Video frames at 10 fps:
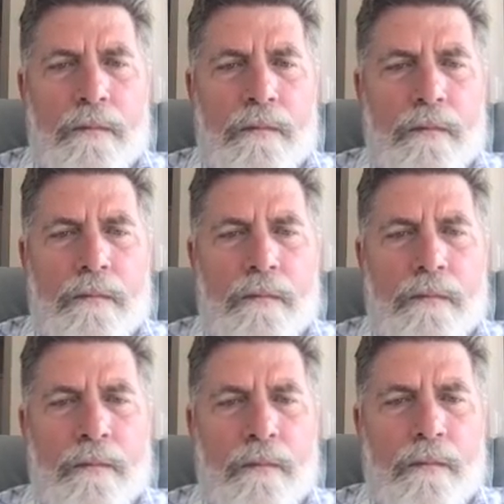
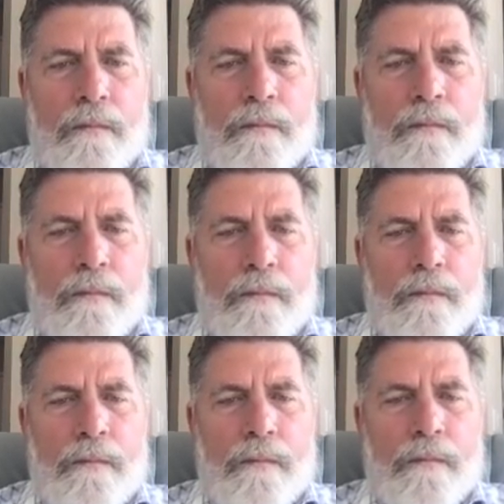
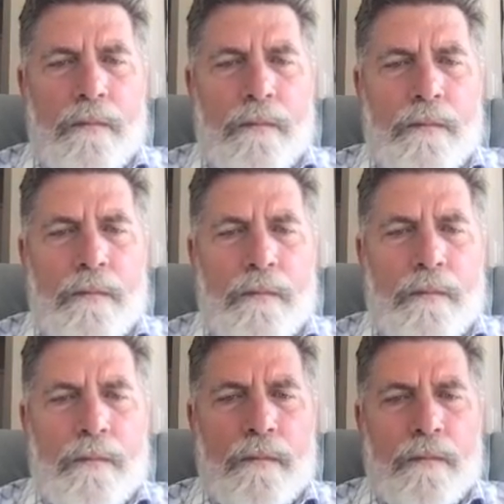
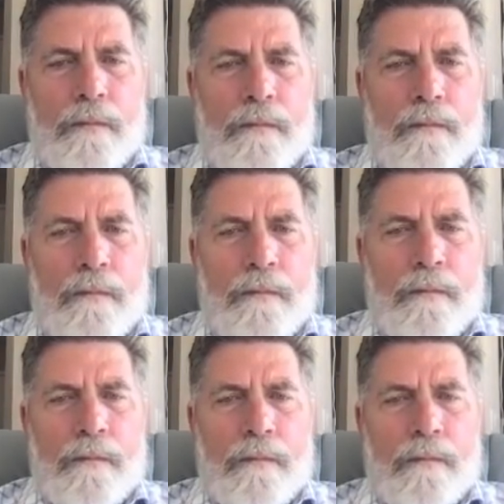
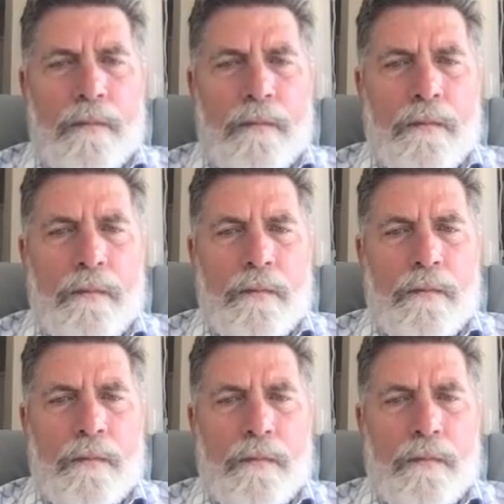[no speech]